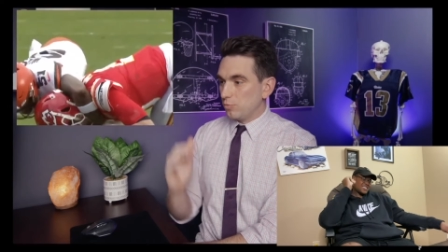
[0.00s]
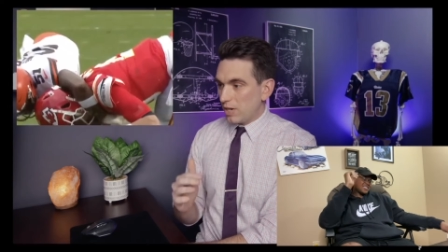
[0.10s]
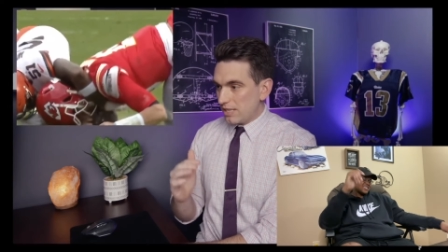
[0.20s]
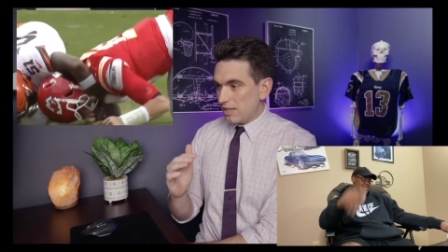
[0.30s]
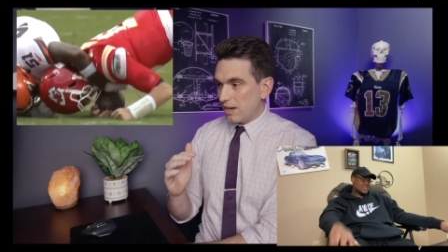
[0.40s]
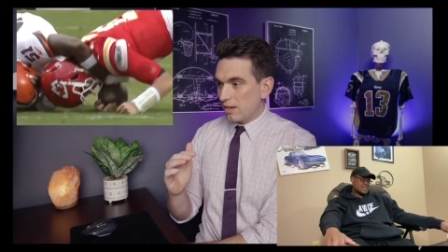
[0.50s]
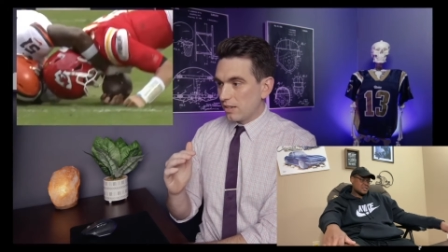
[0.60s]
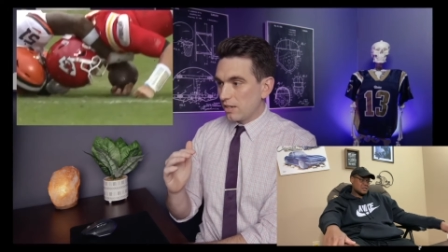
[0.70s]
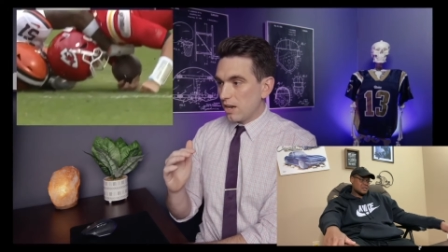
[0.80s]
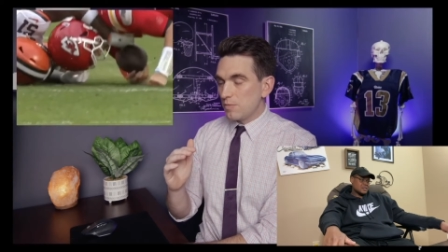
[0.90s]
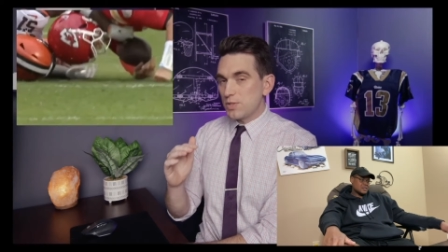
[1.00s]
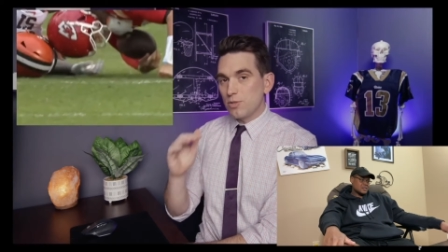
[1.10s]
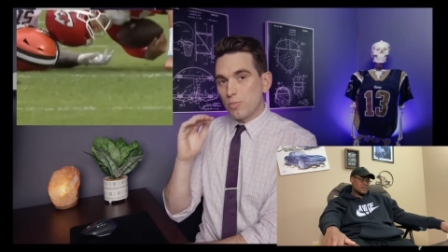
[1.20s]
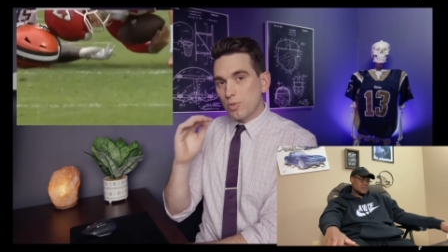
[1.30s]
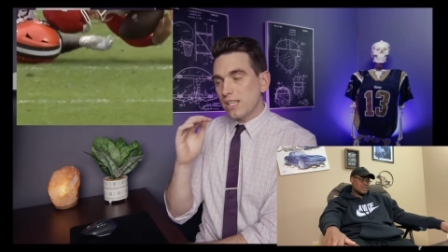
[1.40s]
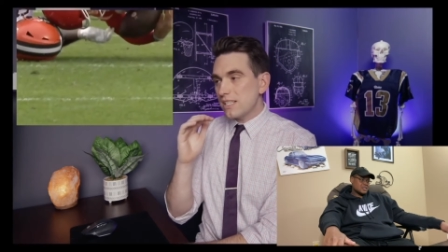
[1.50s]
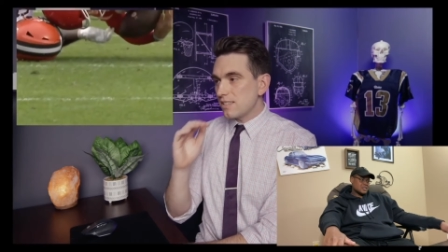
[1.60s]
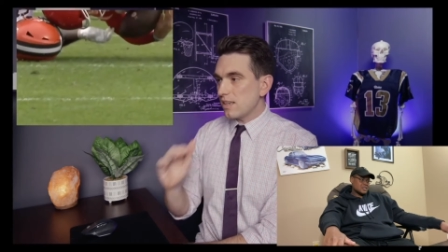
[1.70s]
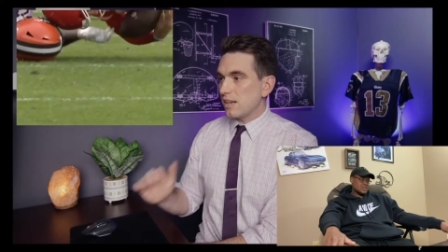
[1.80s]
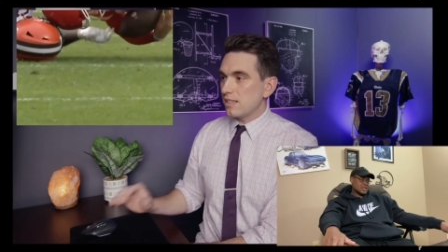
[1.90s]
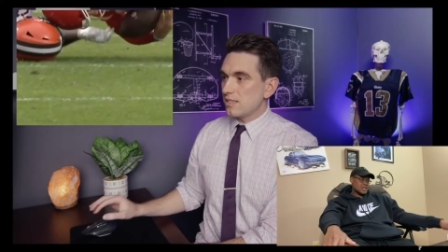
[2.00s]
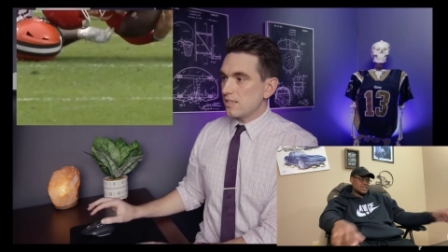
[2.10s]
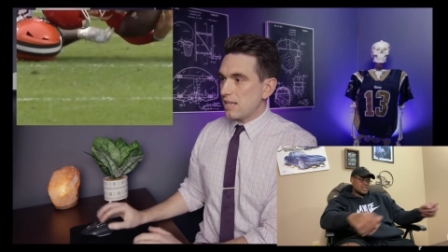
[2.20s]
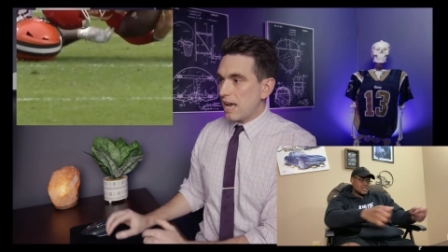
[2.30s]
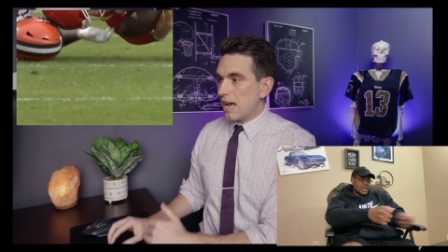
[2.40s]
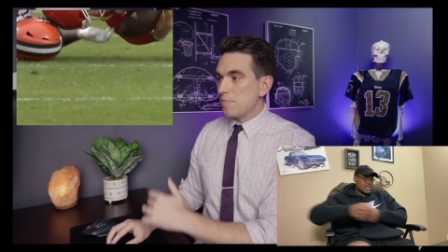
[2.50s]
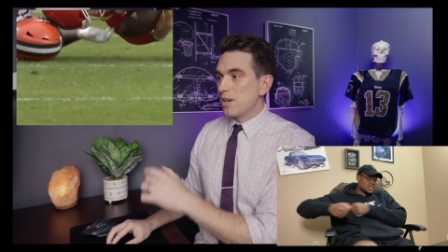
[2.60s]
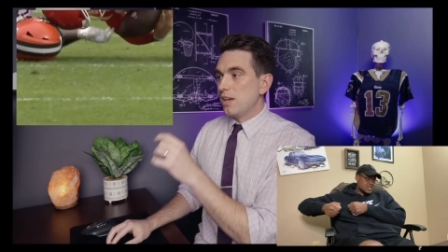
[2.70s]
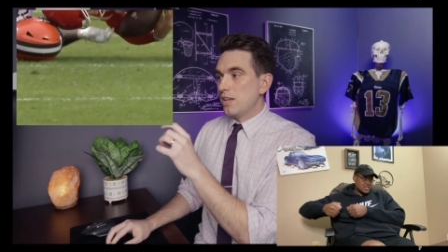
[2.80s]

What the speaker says: right there comes to a pretty sudden stop